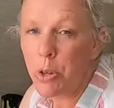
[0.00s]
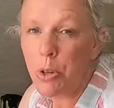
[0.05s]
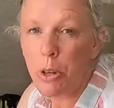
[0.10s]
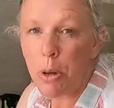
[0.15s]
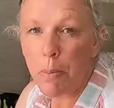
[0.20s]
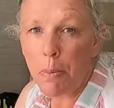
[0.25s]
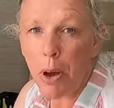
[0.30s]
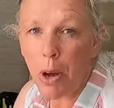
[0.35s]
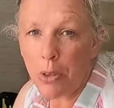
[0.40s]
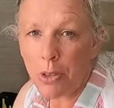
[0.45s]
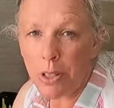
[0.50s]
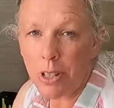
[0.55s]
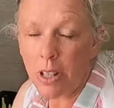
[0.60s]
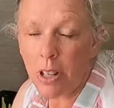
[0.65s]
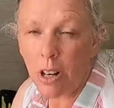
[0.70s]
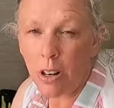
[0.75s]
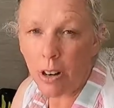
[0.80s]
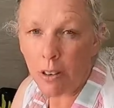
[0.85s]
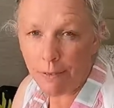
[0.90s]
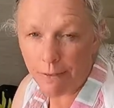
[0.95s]
and you can post
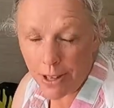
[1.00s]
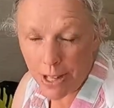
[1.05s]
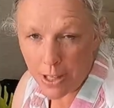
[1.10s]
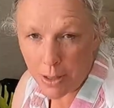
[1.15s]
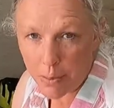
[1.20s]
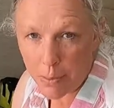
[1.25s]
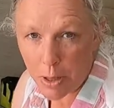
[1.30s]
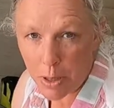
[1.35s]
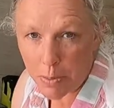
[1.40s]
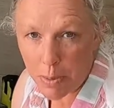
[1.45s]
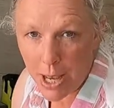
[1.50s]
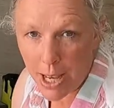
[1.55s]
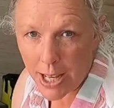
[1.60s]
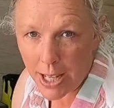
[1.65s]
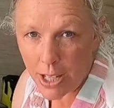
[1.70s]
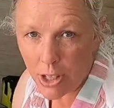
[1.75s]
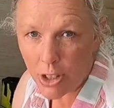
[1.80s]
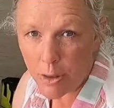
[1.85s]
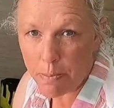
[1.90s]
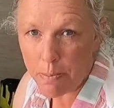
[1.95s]
it on our Facebook
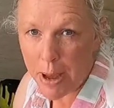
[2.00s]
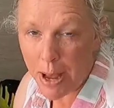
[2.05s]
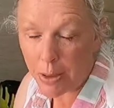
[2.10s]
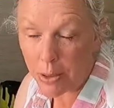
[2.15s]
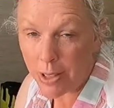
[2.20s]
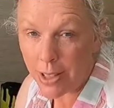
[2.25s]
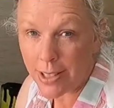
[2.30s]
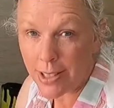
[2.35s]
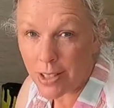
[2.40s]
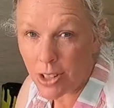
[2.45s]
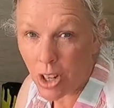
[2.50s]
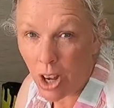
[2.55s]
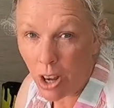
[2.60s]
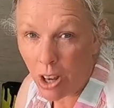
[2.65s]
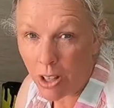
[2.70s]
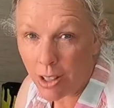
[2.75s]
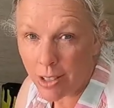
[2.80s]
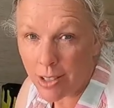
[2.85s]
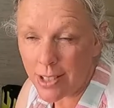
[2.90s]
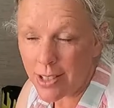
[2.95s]
page, Boundless
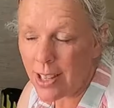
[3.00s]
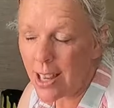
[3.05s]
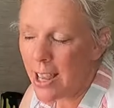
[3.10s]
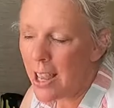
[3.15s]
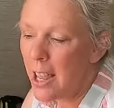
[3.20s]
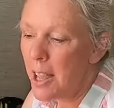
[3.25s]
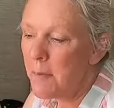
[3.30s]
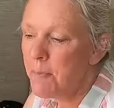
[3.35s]
Dogs.